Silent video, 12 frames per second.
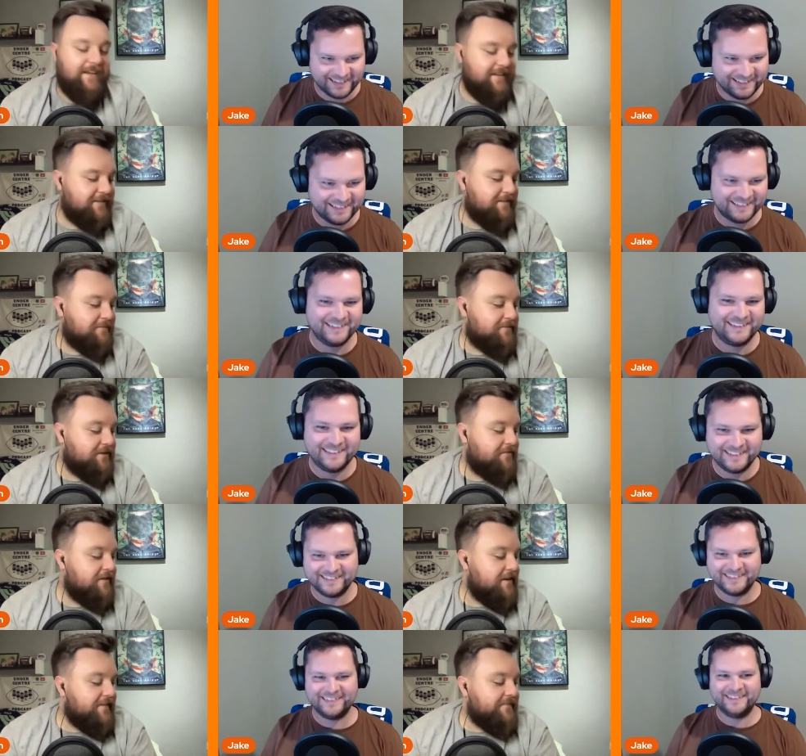Speaker 1: get into them. So,
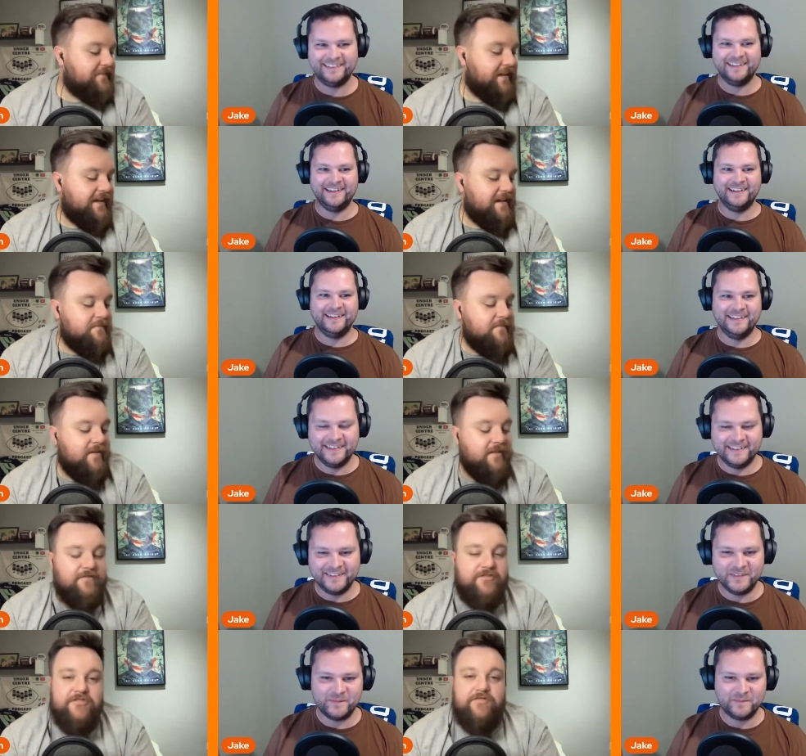um,
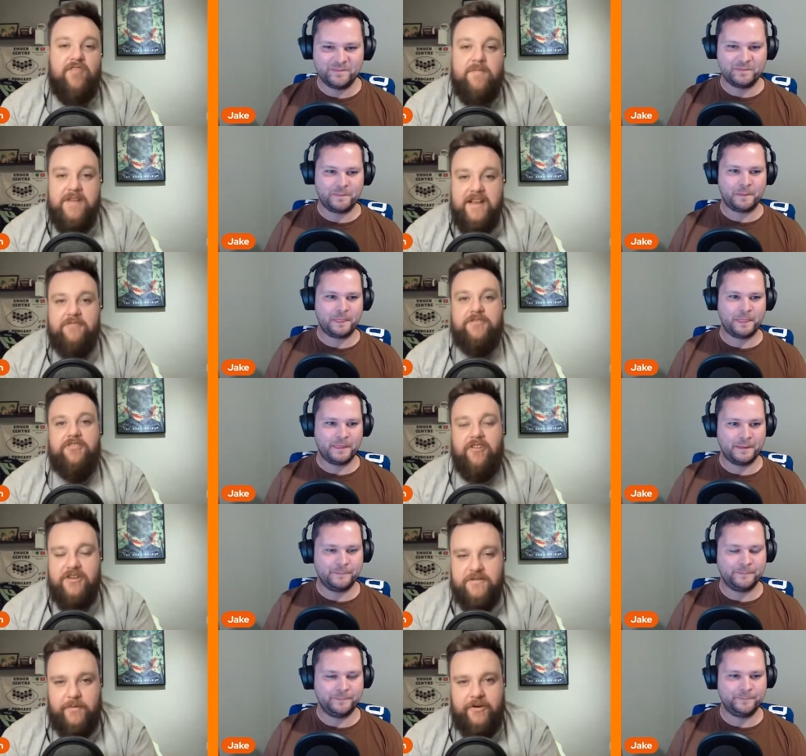just from an
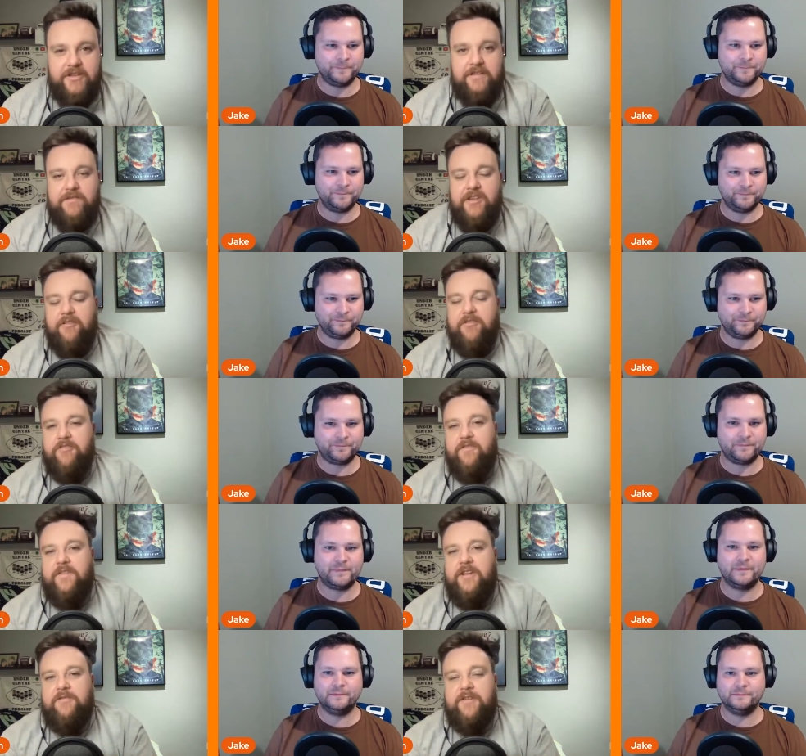outsider's point of view, your
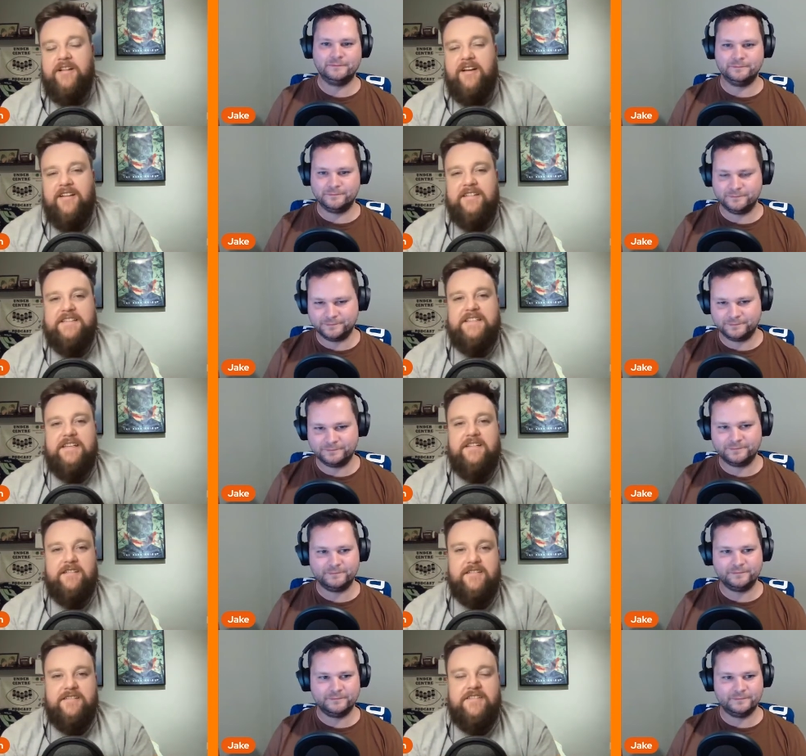view on, on the
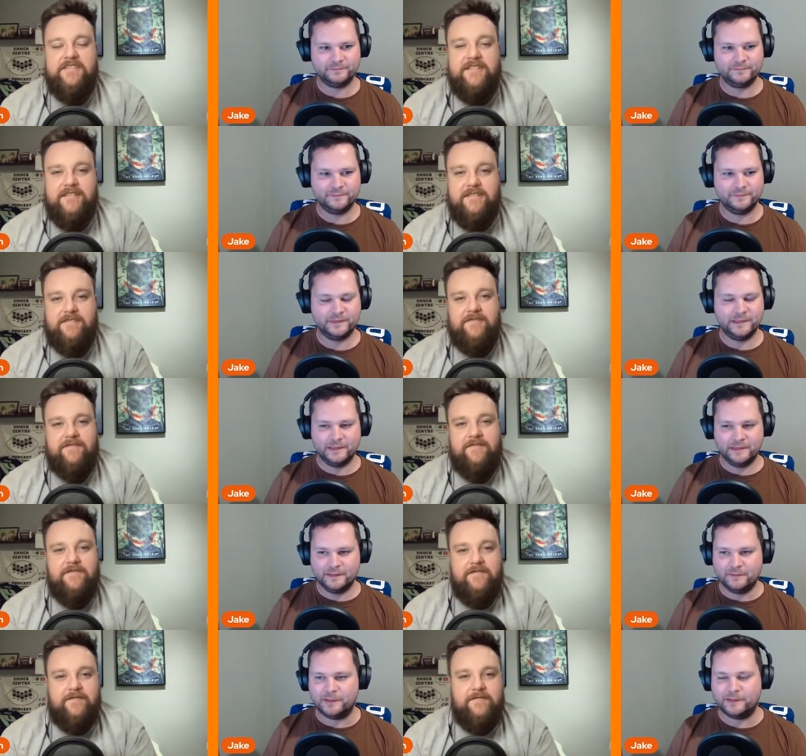Seahawks this year.
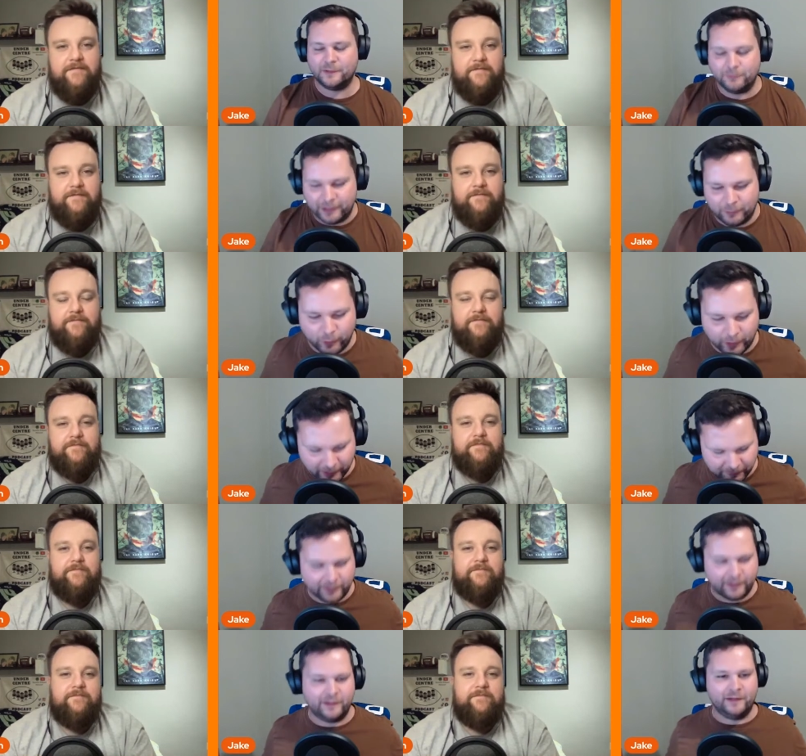
Speaker 2: I don't really want to
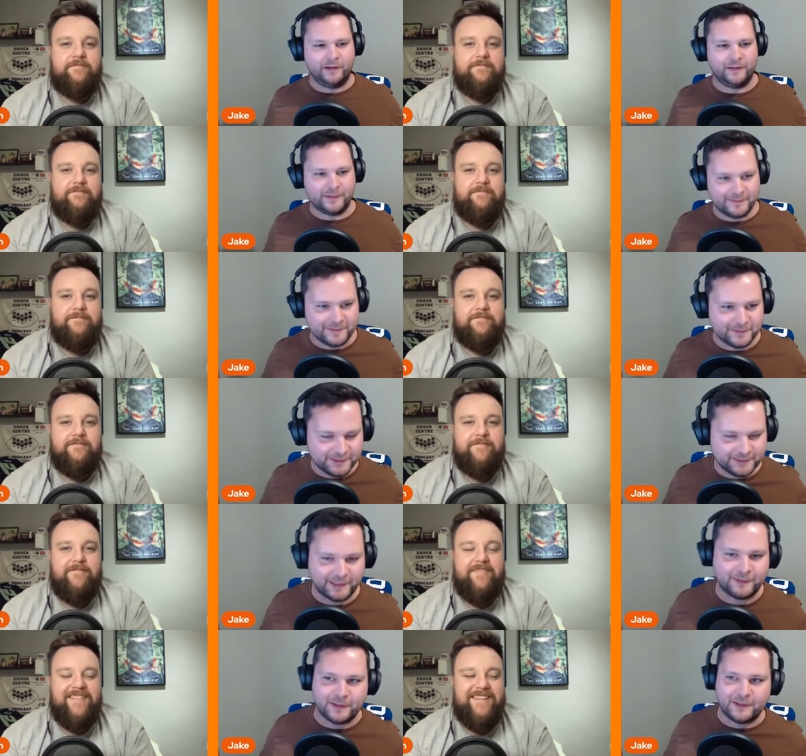pile on as such,
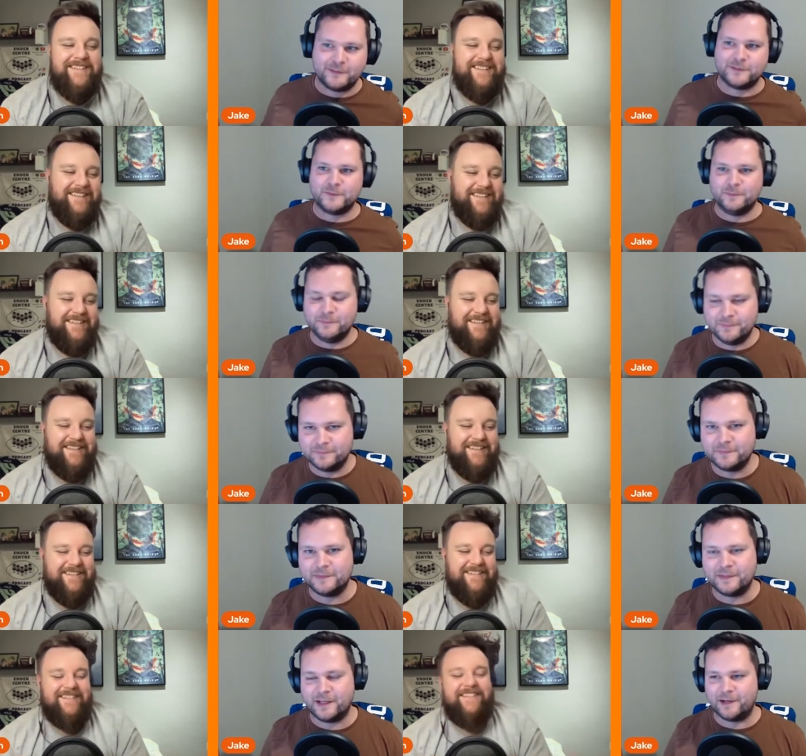Darry. I just
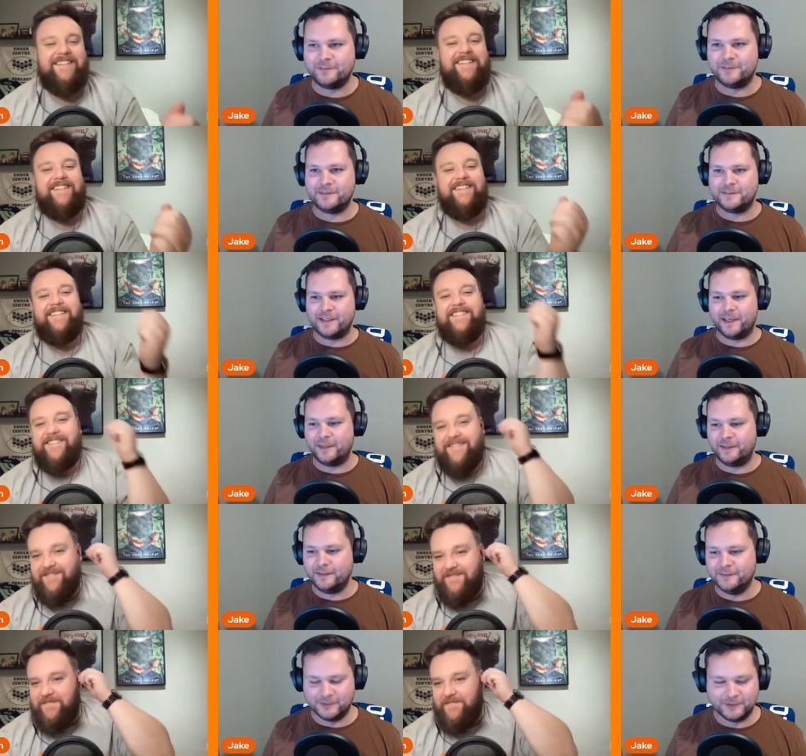have to
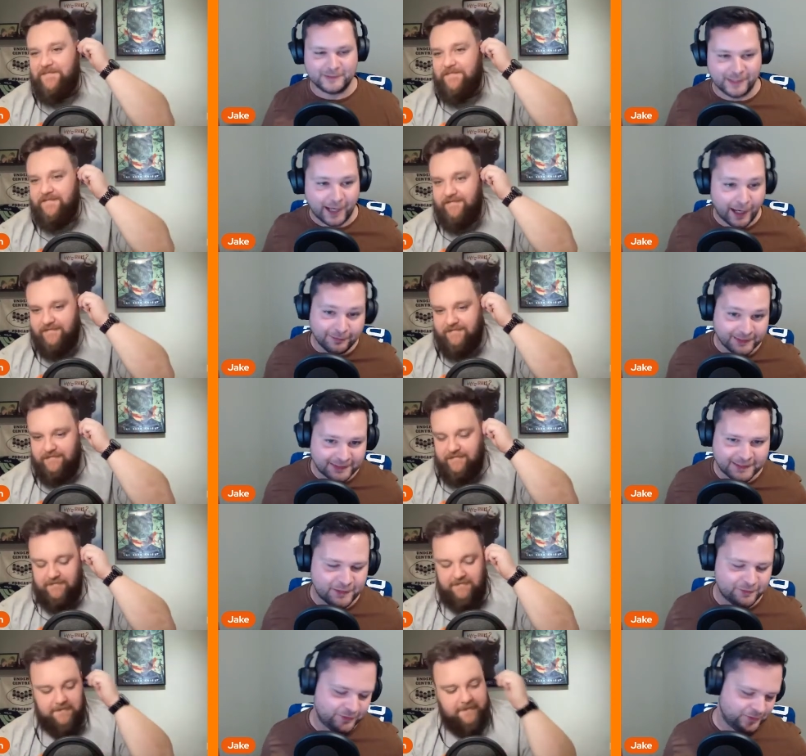say, just I have to
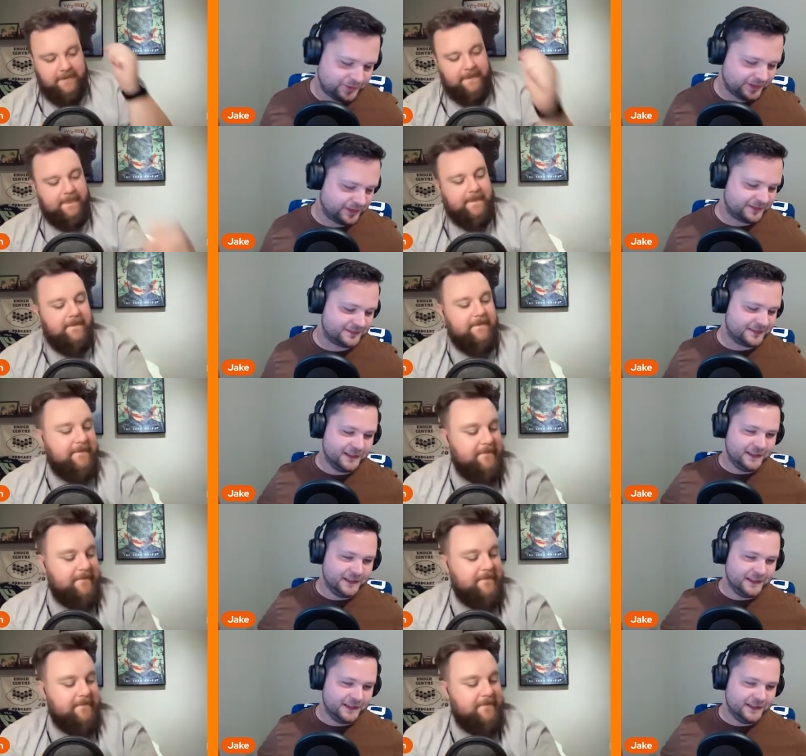say a few things.